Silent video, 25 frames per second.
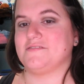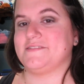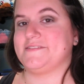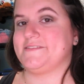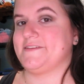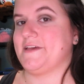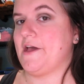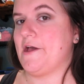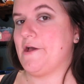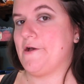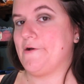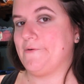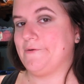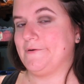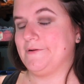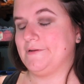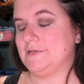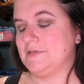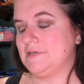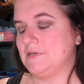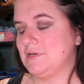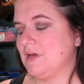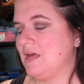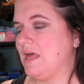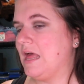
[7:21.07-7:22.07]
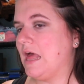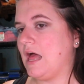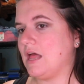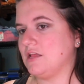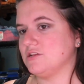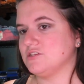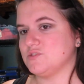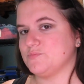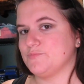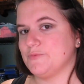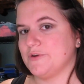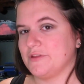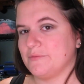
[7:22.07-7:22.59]
so I'll
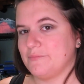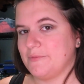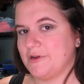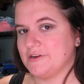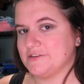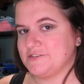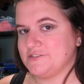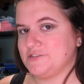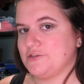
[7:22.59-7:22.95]
just bring the mirror